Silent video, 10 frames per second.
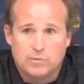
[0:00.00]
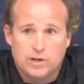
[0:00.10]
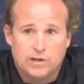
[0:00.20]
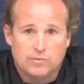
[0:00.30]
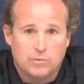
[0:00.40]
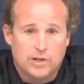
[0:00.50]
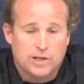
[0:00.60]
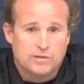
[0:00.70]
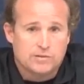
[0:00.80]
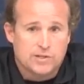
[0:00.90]
We
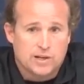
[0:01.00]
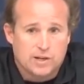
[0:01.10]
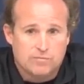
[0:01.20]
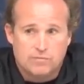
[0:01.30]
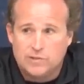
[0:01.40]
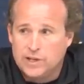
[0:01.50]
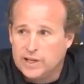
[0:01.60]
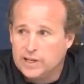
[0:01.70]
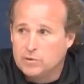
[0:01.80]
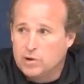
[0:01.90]
didn't
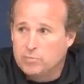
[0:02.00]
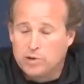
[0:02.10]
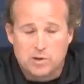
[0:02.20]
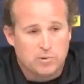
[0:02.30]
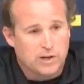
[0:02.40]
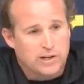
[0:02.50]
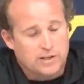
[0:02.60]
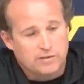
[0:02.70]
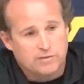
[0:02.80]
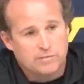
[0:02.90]
dig into our playbook
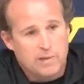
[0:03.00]
and